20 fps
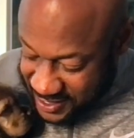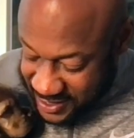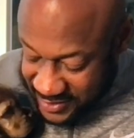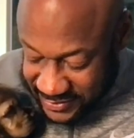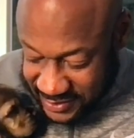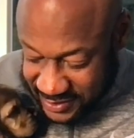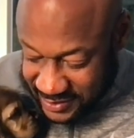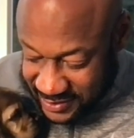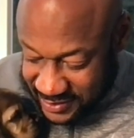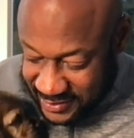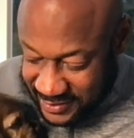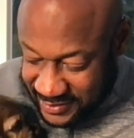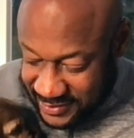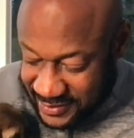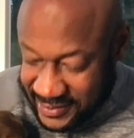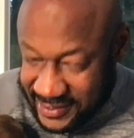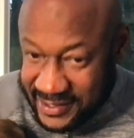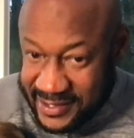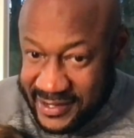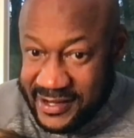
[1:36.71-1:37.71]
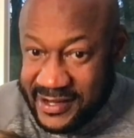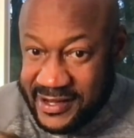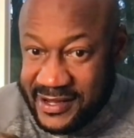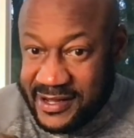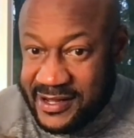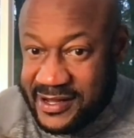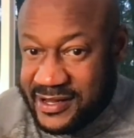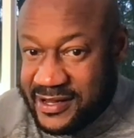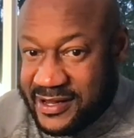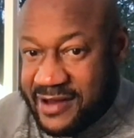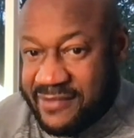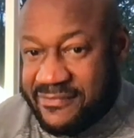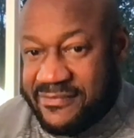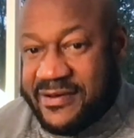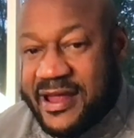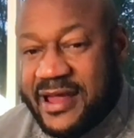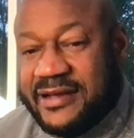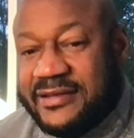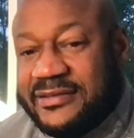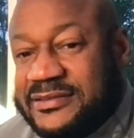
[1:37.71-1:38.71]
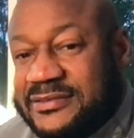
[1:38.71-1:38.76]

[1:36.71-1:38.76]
other. Isn't that right?